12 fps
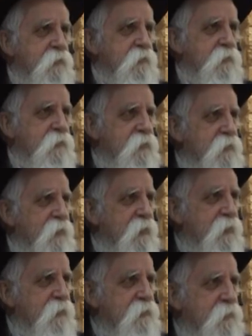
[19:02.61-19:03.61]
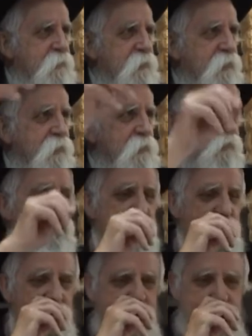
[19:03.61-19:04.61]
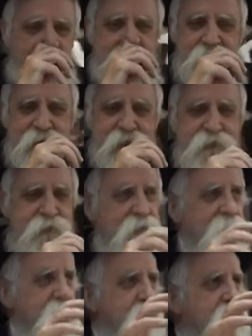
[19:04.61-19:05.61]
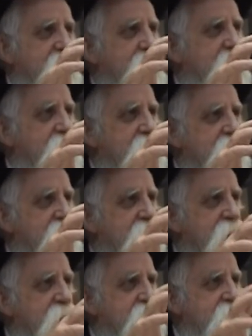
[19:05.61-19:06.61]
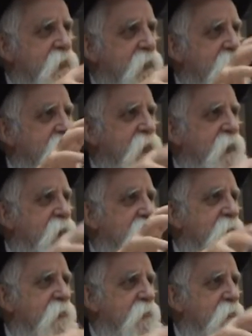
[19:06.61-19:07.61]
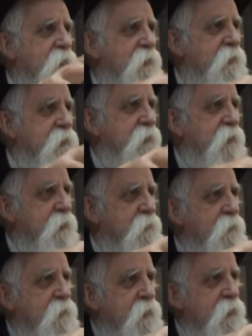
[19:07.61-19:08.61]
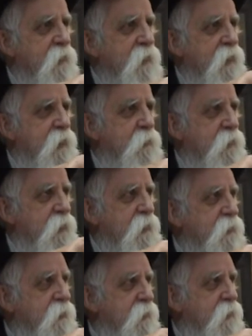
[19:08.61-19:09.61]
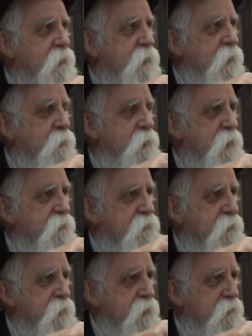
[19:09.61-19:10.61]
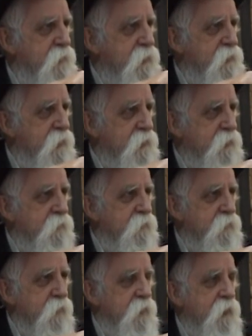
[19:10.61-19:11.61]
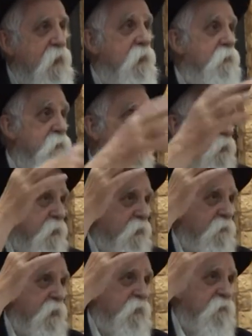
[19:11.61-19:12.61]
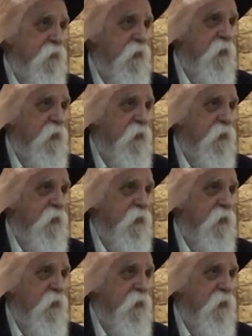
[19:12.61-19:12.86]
was just down here somewhere. So the Rabbeinu Moshe Alshu, he all the time, he wanted to learn Kabbalah from the Arizal. He was already a great figure